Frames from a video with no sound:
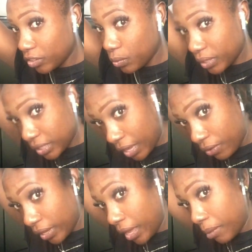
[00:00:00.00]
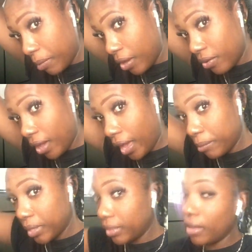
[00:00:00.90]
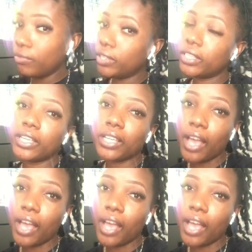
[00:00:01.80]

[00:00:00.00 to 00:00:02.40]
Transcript: twist out came out. I'm in love with it.